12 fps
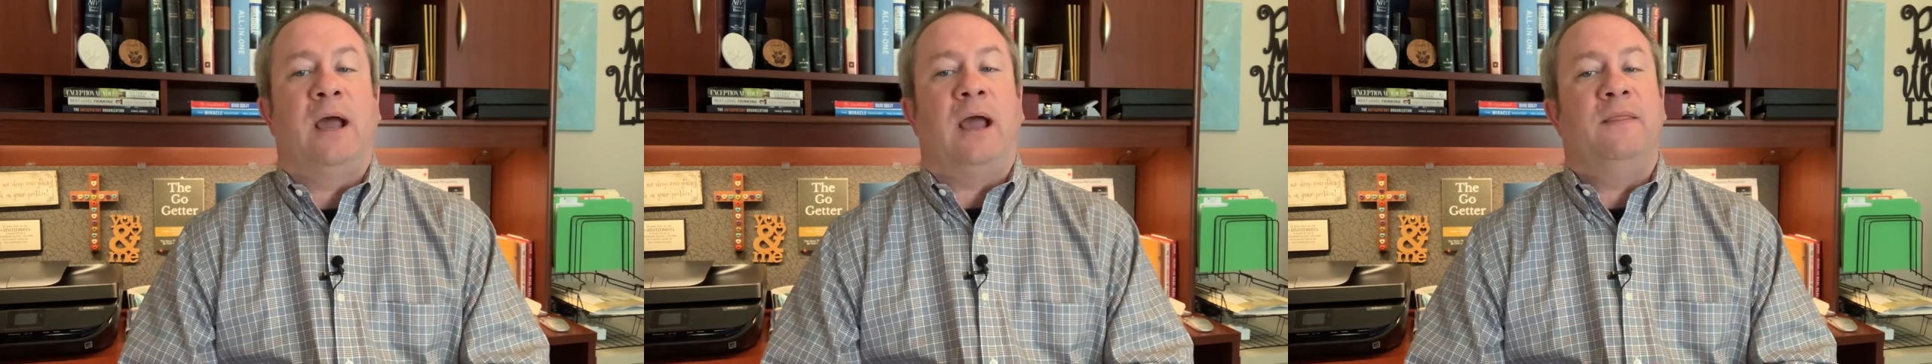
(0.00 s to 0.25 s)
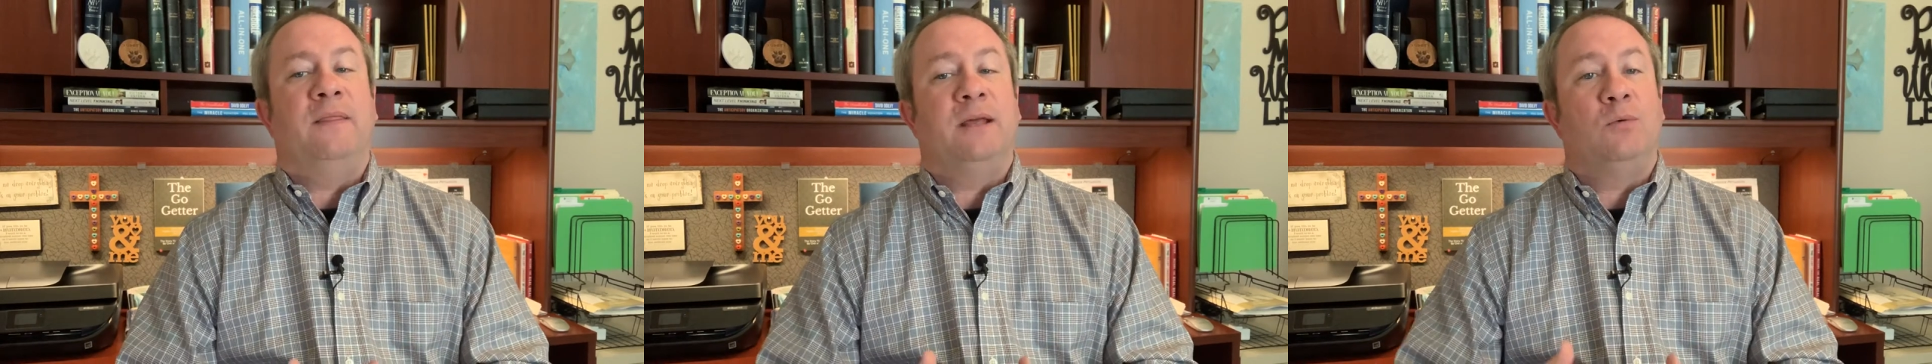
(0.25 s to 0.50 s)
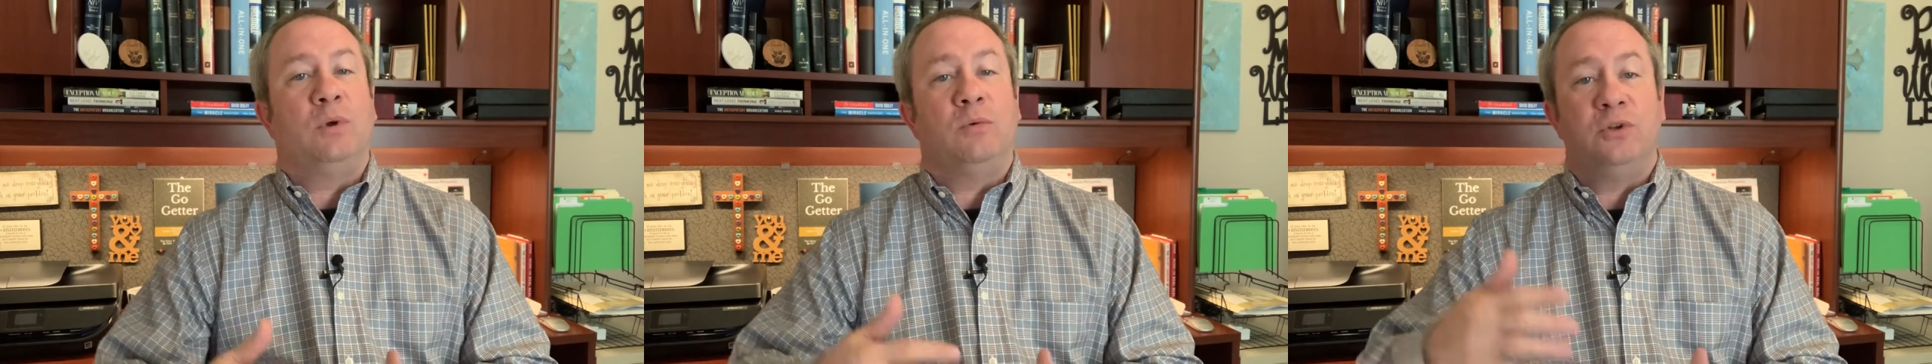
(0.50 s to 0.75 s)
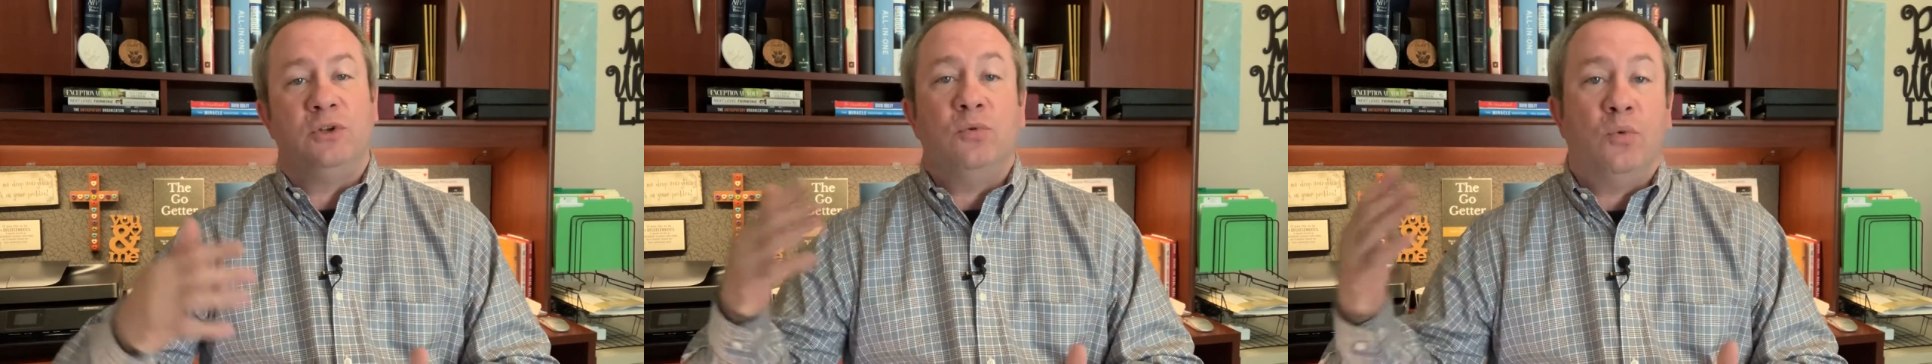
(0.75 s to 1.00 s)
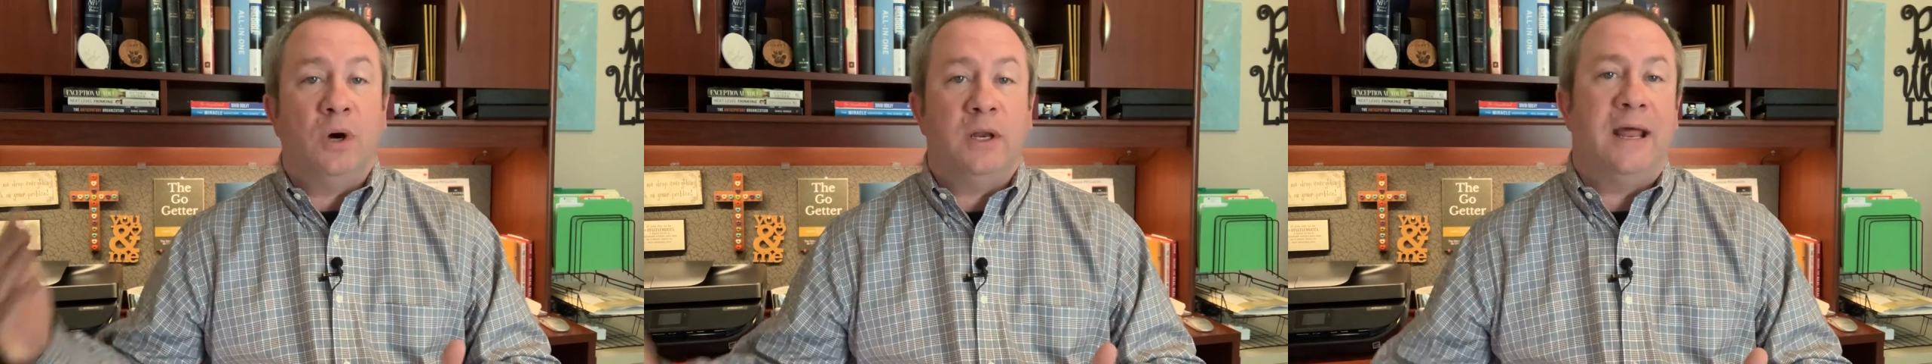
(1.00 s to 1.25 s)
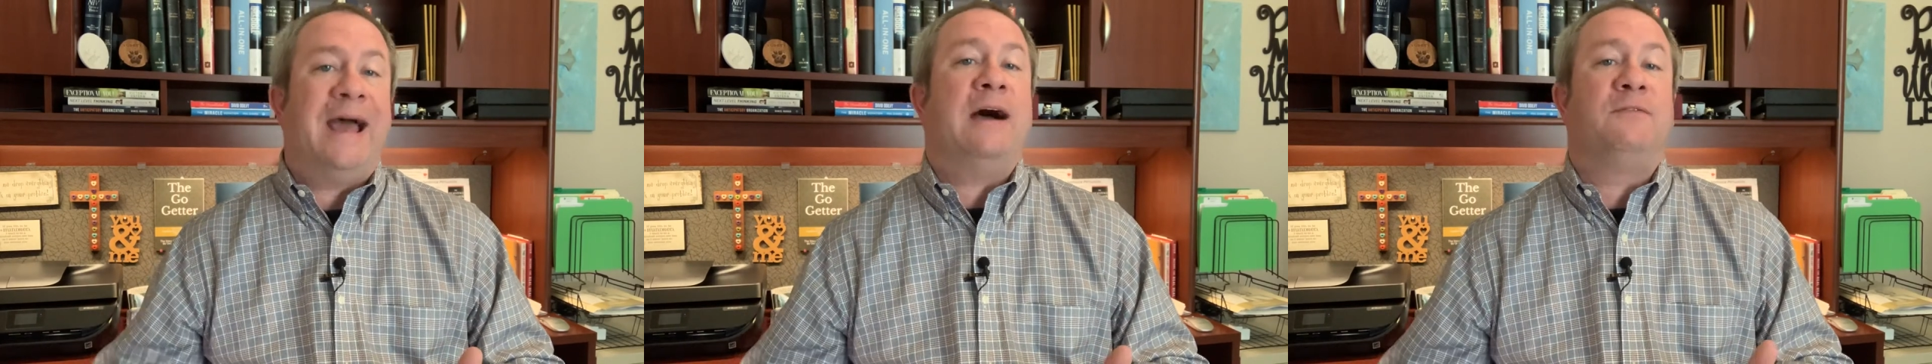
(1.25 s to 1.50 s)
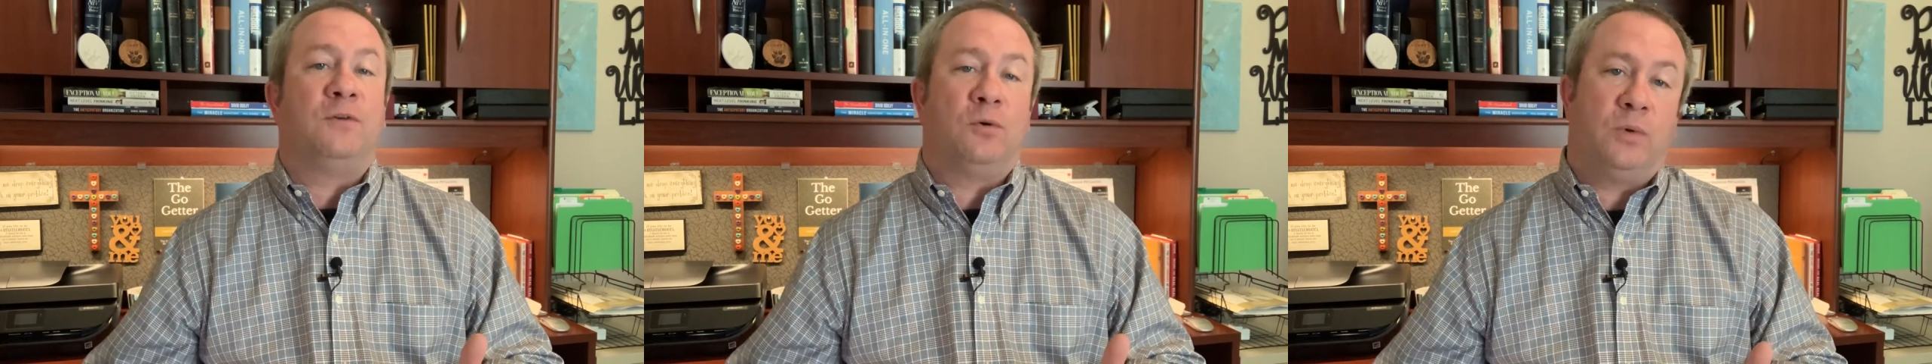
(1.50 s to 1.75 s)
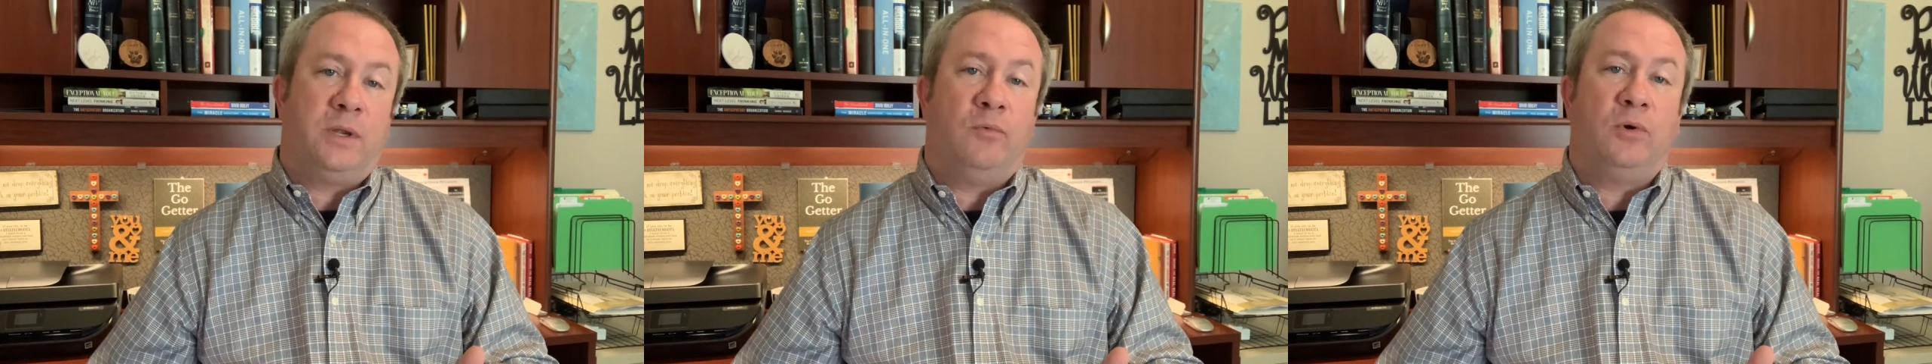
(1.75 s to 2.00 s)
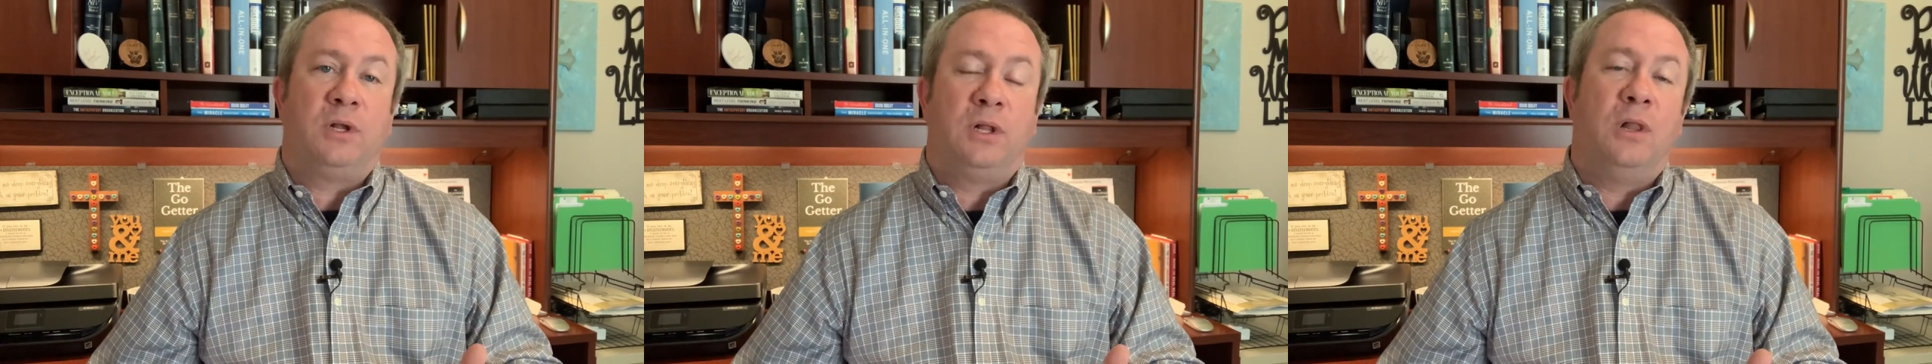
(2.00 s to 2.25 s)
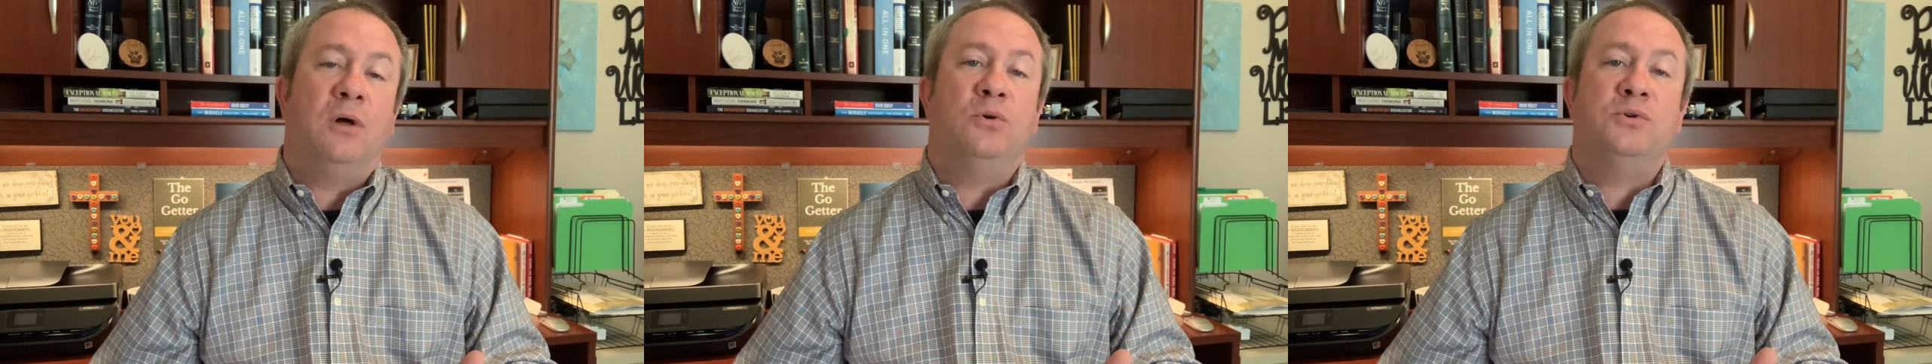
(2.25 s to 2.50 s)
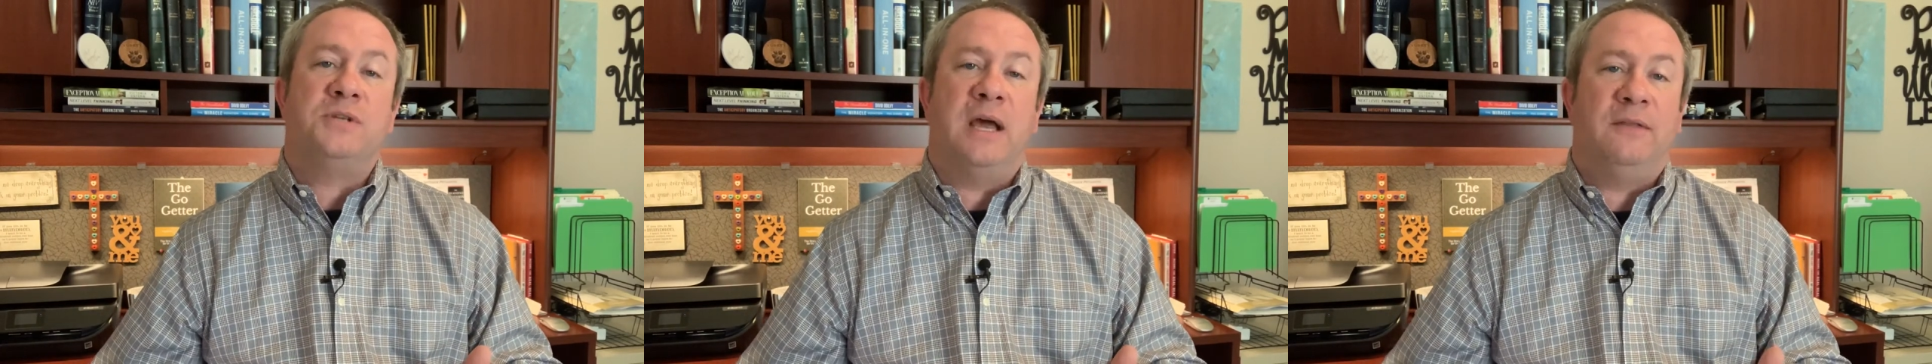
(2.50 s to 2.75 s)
And then we would do one after we would close